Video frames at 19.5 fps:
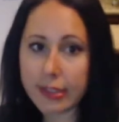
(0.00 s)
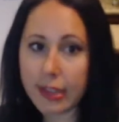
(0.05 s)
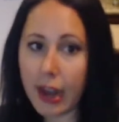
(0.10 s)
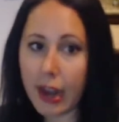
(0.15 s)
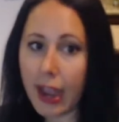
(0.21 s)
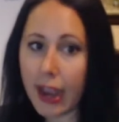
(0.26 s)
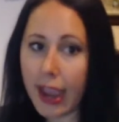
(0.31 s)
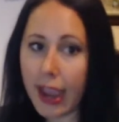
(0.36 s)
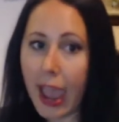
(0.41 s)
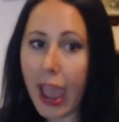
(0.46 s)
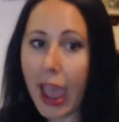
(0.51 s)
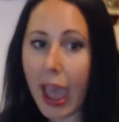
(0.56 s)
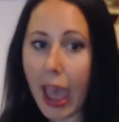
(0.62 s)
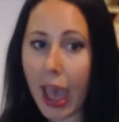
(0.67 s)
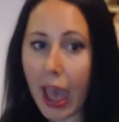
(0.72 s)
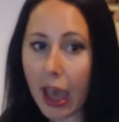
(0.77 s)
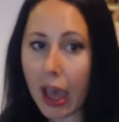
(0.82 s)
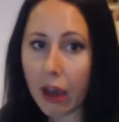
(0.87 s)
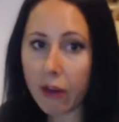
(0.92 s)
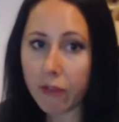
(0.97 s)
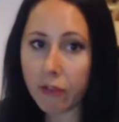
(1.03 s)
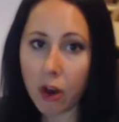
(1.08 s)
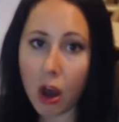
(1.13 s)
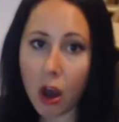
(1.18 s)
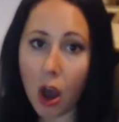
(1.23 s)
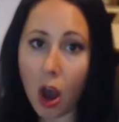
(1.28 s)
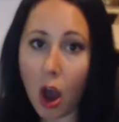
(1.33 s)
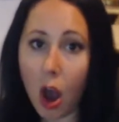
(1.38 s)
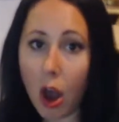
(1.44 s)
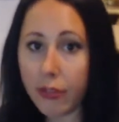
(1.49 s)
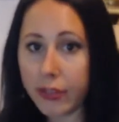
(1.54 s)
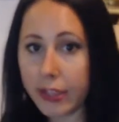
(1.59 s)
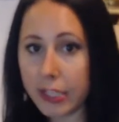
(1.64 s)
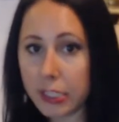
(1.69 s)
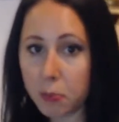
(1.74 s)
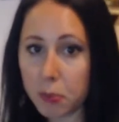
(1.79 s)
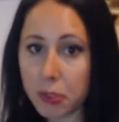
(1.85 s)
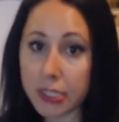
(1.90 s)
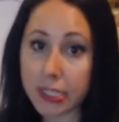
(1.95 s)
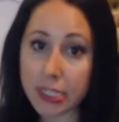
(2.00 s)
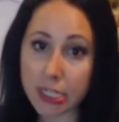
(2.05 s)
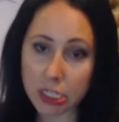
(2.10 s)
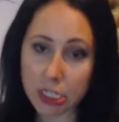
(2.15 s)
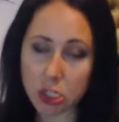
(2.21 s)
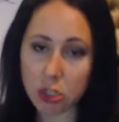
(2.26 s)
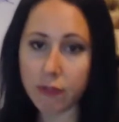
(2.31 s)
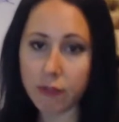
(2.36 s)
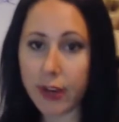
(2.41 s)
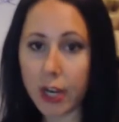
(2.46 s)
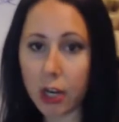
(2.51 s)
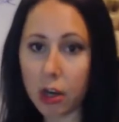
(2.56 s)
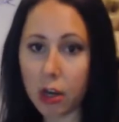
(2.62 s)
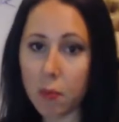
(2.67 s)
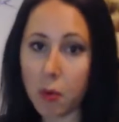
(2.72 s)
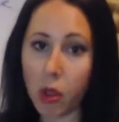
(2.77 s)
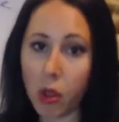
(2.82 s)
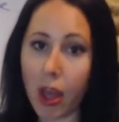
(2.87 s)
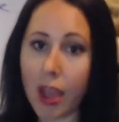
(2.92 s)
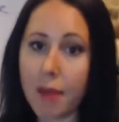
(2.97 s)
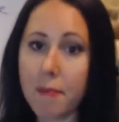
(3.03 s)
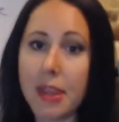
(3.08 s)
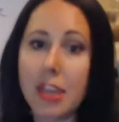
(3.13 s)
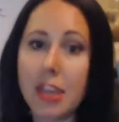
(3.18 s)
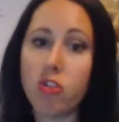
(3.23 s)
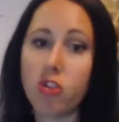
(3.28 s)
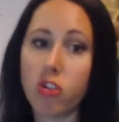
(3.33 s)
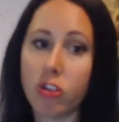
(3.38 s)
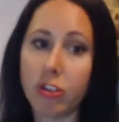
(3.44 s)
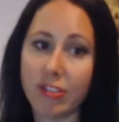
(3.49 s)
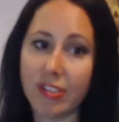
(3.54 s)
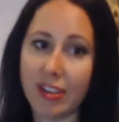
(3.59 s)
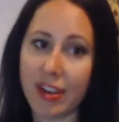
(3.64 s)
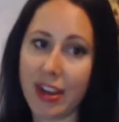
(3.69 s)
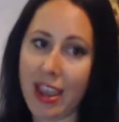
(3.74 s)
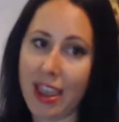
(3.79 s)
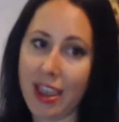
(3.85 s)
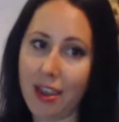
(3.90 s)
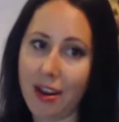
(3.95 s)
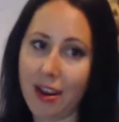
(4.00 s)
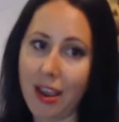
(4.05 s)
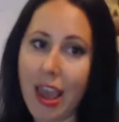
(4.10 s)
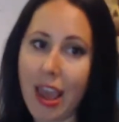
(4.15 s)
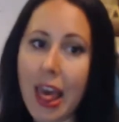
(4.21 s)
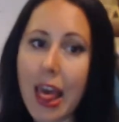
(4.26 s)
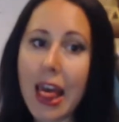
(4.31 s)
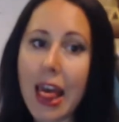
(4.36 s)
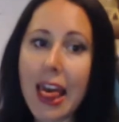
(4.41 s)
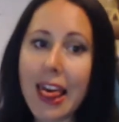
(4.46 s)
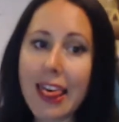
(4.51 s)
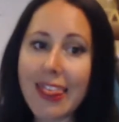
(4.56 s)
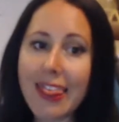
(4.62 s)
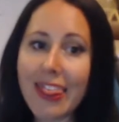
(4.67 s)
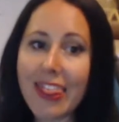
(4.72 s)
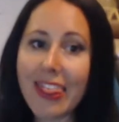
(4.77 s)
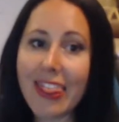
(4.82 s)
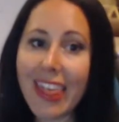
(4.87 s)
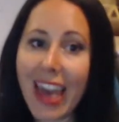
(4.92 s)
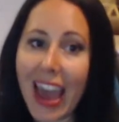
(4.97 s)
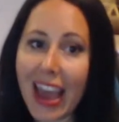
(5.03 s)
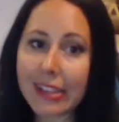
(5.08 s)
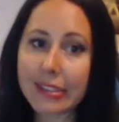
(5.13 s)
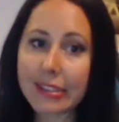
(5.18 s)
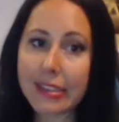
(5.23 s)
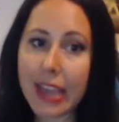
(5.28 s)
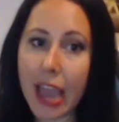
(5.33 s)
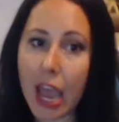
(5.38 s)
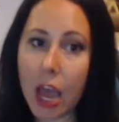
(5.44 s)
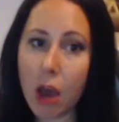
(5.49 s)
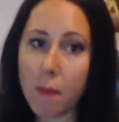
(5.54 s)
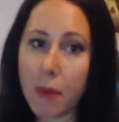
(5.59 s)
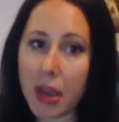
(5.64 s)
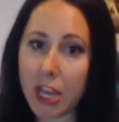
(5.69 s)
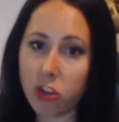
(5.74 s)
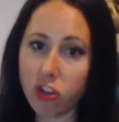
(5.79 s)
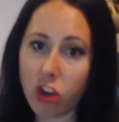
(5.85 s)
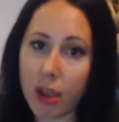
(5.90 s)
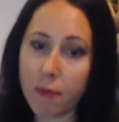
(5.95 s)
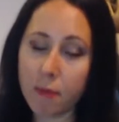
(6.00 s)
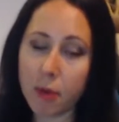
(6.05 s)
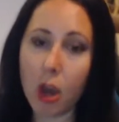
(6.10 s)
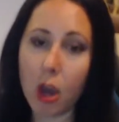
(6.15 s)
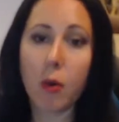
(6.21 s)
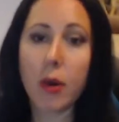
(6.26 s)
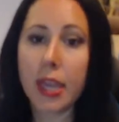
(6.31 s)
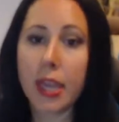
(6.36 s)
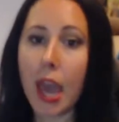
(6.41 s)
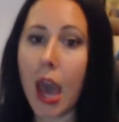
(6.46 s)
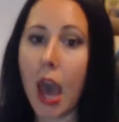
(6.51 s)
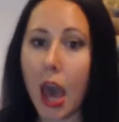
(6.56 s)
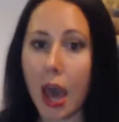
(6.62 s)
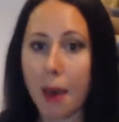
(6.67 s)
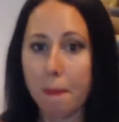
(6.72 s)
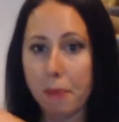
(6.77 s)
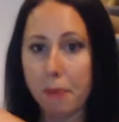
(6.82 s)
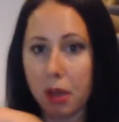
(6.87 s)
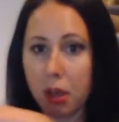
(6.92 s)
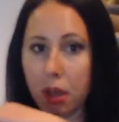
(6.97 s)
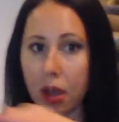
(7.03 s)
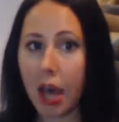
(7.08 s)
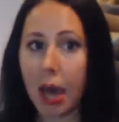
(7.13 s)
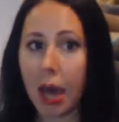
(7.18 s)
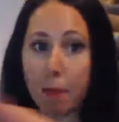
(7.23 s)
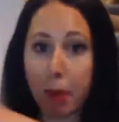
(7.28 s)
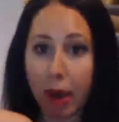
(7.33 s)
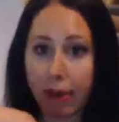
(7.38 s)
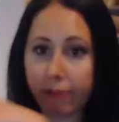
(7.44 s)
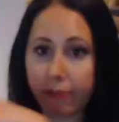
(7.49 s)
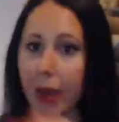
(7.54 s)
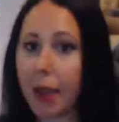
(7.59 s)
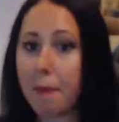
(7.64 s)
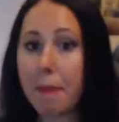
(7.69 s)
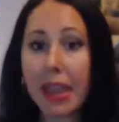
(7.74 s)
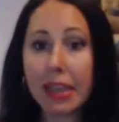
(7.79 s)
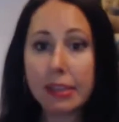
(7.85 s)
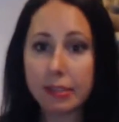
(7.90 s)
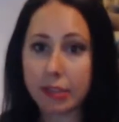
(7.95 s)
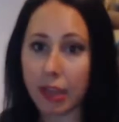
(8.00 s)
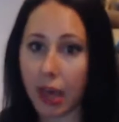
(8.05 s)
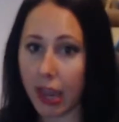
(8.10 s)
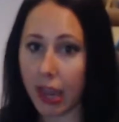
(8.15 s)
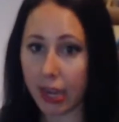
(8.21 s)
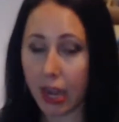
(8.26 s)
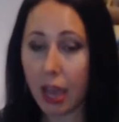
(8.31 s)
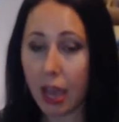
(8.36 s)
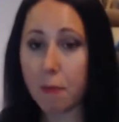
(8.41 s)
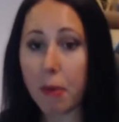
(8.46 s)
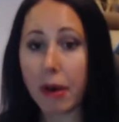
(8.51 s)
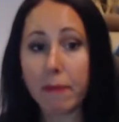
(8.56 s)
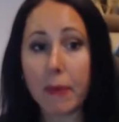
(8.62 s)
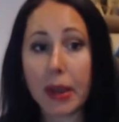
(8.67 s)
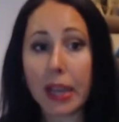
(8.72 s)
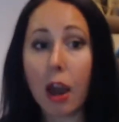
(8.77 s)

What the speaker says: that I have on this predictor variable I'm interested in, that's how much I'm going up above my baseline, above my